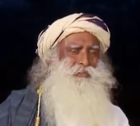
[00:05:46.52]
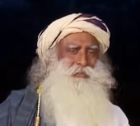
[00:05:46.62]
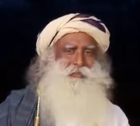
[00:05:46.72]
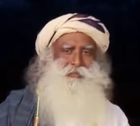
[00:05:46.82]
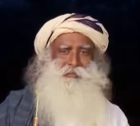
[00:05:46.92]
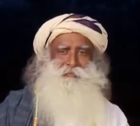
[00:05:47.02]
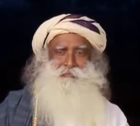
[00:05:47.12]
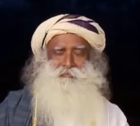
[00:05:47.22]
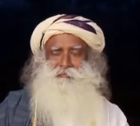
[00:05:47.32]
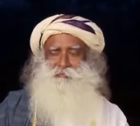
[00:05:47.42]

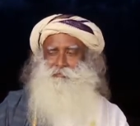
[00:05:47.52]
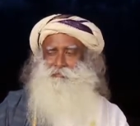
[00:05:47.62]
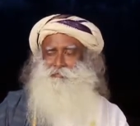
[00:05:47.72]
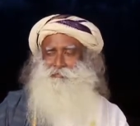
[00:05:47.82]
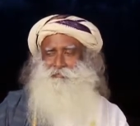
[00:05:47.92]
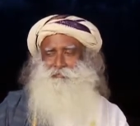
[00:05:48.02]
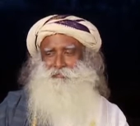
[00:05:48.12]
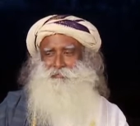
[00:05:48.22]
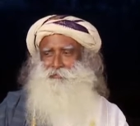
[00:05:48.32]
(no one is talking)